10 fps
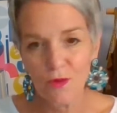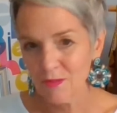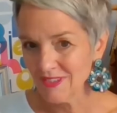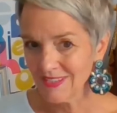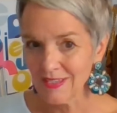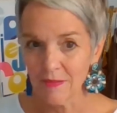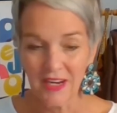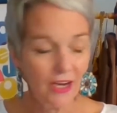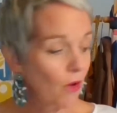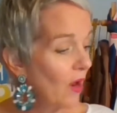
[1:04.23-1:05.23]
wardrobe because it's
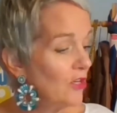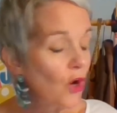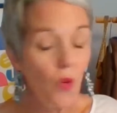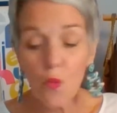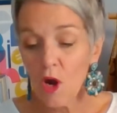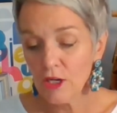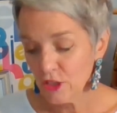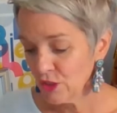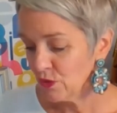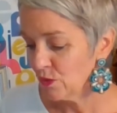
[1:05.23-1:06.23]
limiting, or I don't
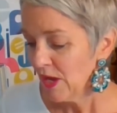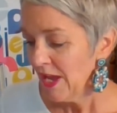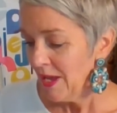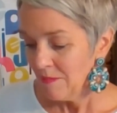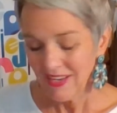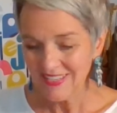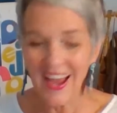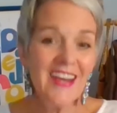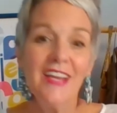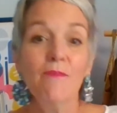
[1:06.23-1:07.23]
want to because
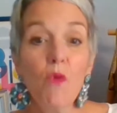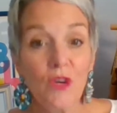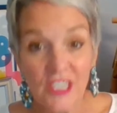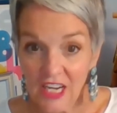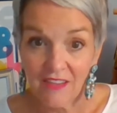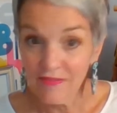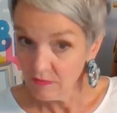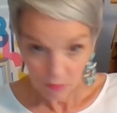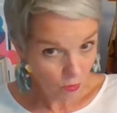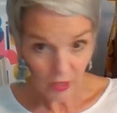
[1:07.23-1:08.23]
I need more stuff.
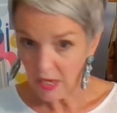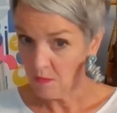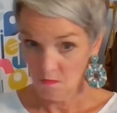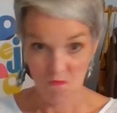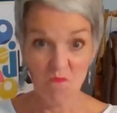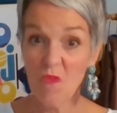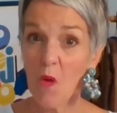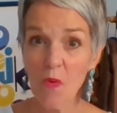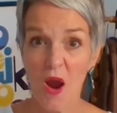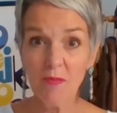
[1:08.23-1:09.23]
Okay,
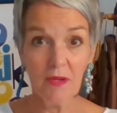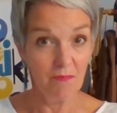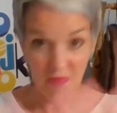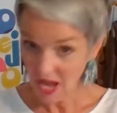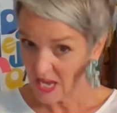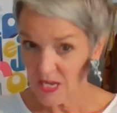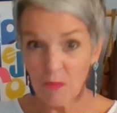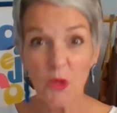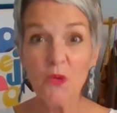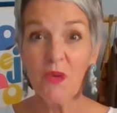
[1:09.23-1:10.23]
no problem. I
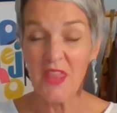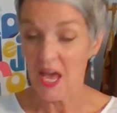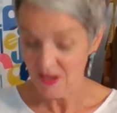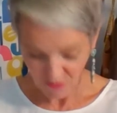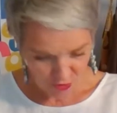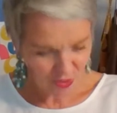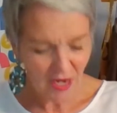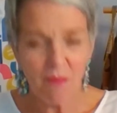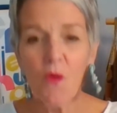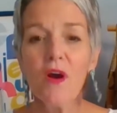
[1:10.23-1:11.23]
am good with that. If you
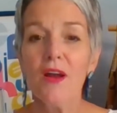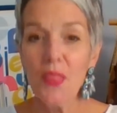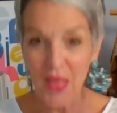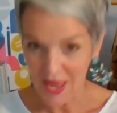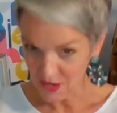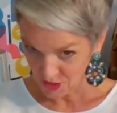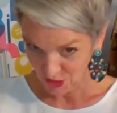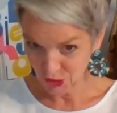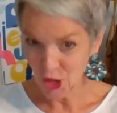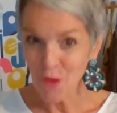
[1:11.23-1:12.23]
need more, then
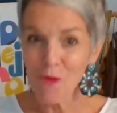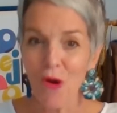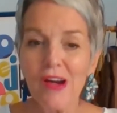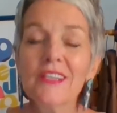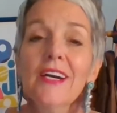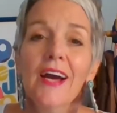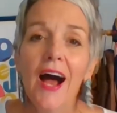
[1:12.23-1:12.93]
go more.